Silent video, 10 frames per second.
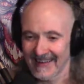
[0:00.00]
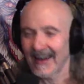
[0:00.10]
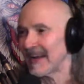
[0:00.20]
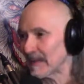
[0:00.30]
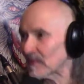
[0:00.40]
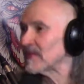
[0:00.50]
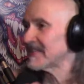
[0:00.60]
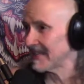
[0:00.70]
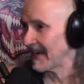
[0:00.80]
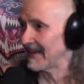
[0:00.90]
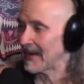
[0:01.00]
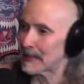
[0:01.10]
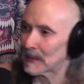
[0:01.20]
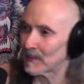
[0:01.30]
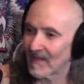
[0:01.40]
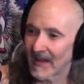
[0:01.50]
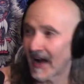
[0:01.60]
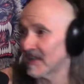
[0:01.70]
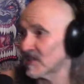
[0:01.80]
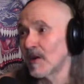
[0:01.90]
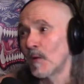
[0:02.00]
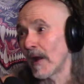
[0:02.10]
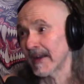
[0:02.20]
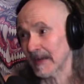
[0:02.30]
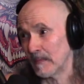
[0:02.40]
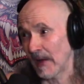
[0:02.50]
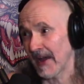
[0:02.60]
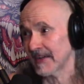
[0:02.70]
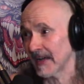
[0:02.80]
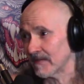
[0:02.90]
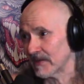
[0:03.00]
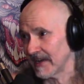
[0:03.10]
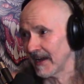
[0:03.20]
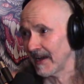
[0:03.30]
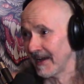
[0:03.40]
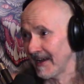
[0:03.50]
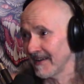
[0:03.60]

I appreciate it. I still wake and bake every day.